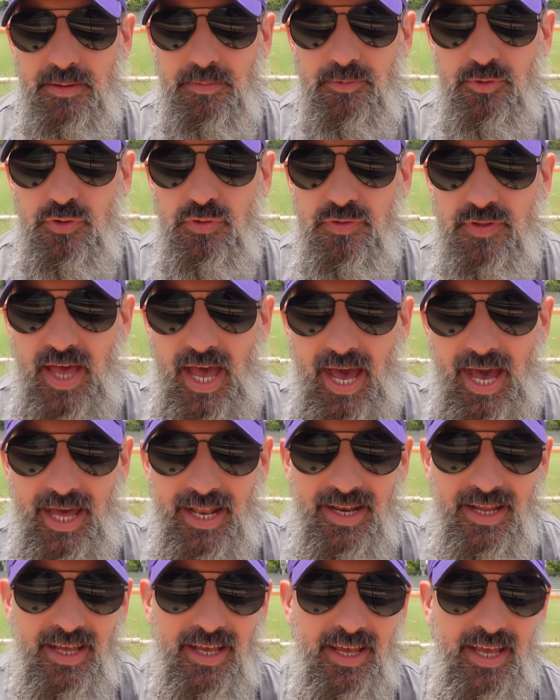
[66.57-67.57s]
them do
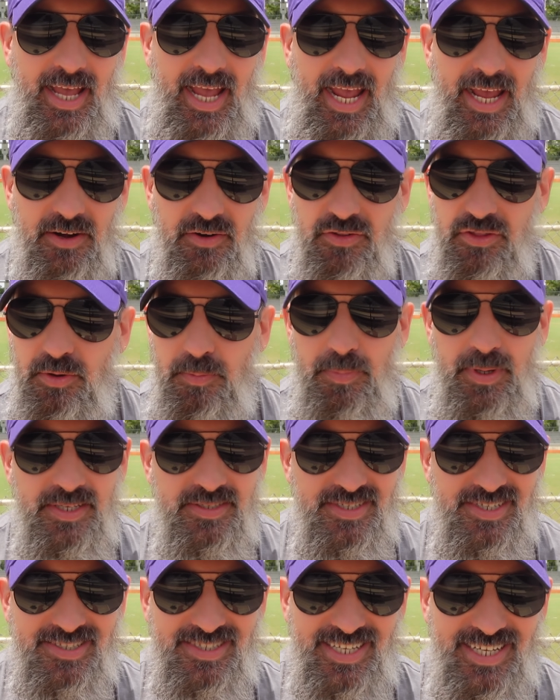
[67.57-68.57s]
that, handle their
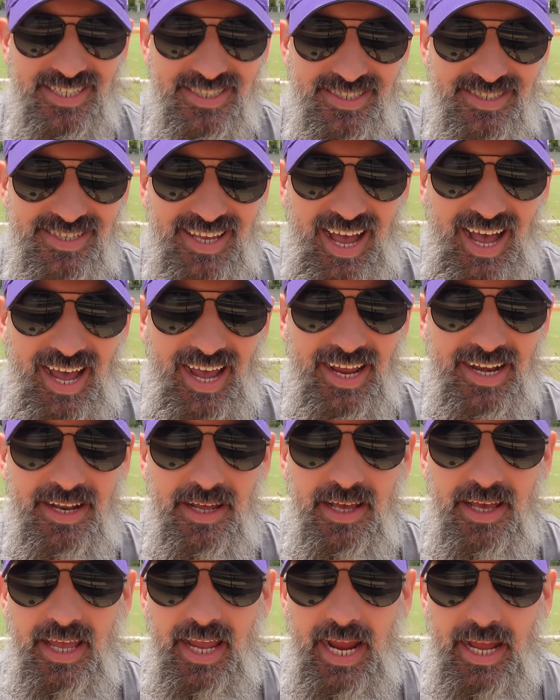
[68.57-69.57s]
business inside,
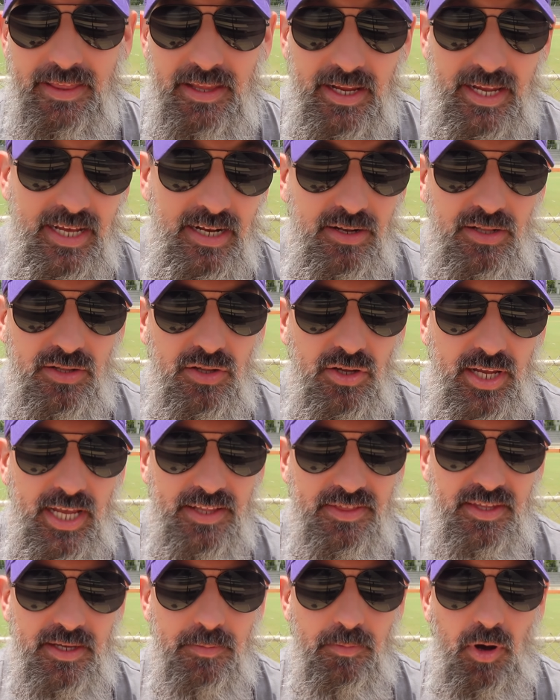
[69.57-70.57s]
and then get a look
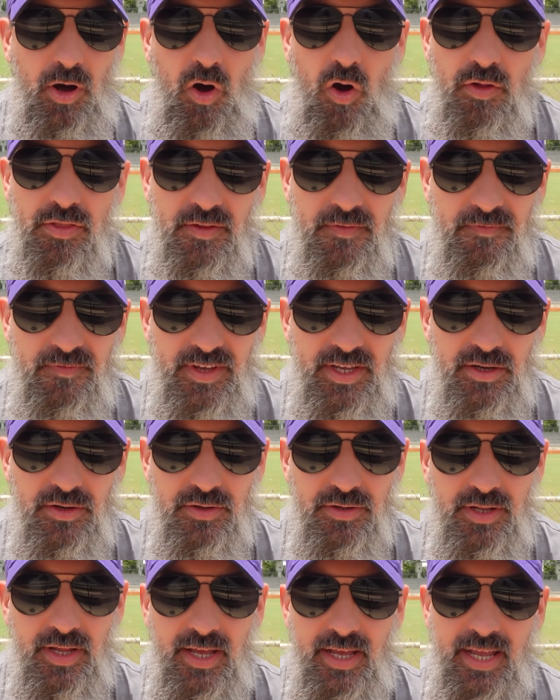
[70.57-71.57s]
at them on the
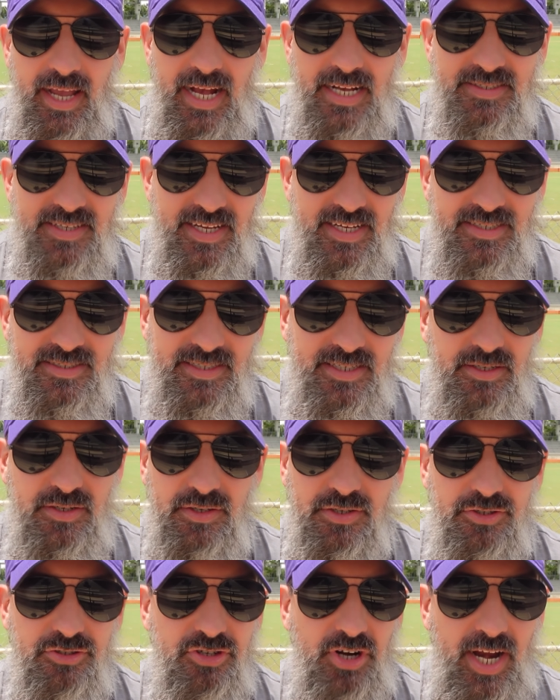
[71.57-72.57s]
field as they continue
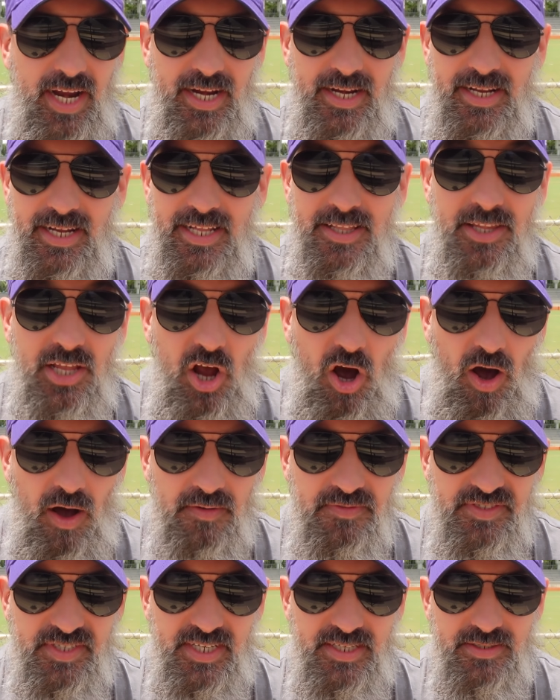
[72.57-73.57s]
to train in the
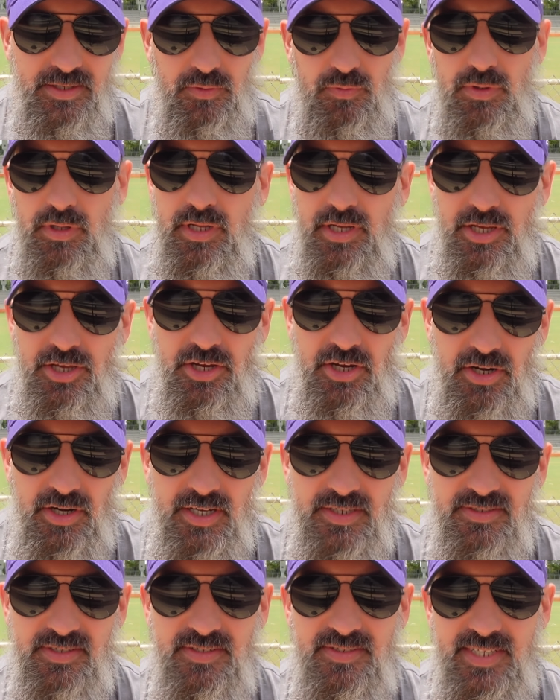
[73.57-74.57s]
off season. Really
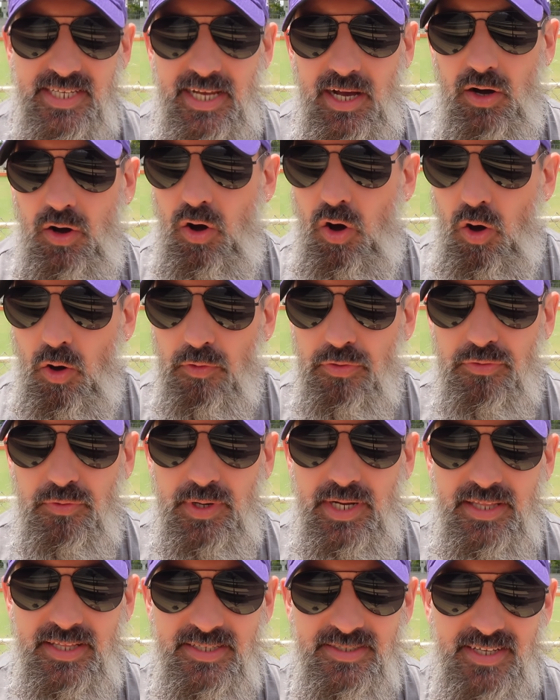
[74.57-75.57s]
curious to see how all
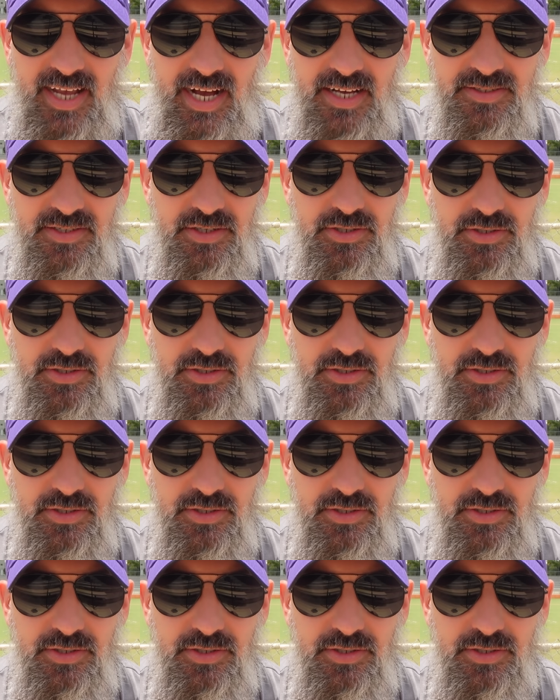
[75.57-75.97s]
three of these guys are